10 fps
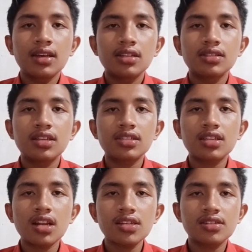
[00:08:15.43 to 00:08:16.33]
The
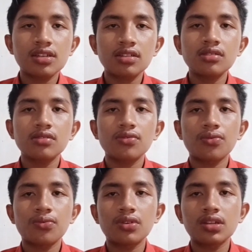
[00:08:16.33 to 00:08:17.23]
selection
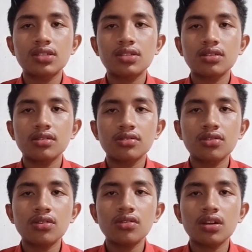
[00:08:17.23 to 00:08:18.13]
was
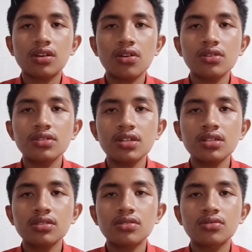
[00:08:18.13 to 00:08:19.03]
done
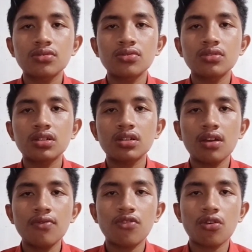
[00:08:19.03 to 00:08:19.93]
according to the
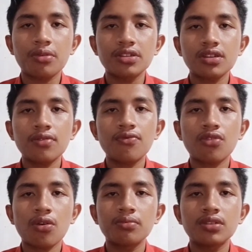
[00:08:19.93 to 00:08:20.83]
information
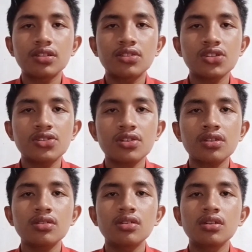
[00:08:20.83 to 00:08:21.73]
from the
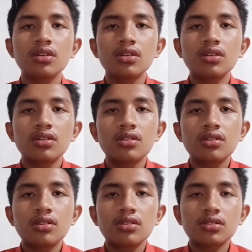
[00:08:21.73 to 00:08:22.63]
teacher
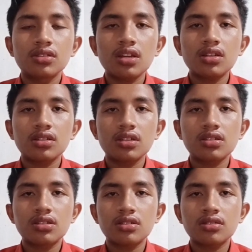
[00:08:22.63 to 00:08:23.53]
that the
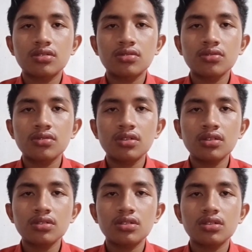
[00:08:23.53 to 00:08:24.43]

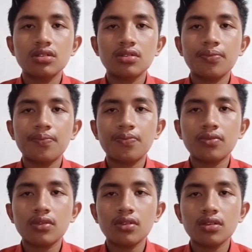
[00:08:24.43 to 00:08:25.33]
students
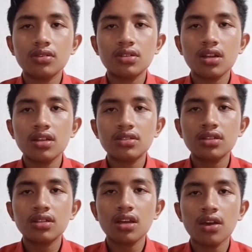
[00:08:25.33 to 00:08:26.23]

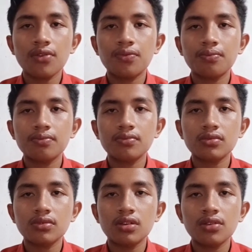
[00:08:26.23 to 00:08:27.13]
selected have
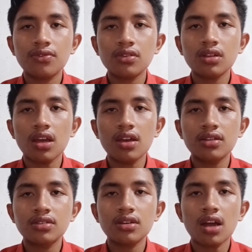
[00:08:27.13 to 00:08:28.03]
given
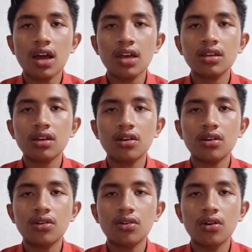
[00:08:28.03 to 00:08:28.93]
either high
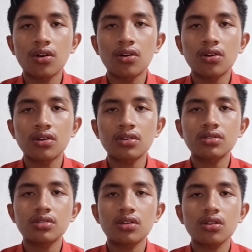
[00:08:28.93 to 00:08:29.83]
or
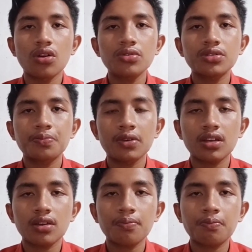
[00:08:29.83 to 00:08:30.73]
low
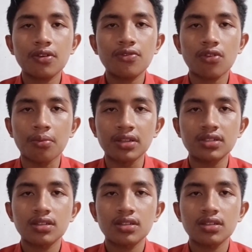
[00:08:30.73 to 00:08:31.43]
speaking performance.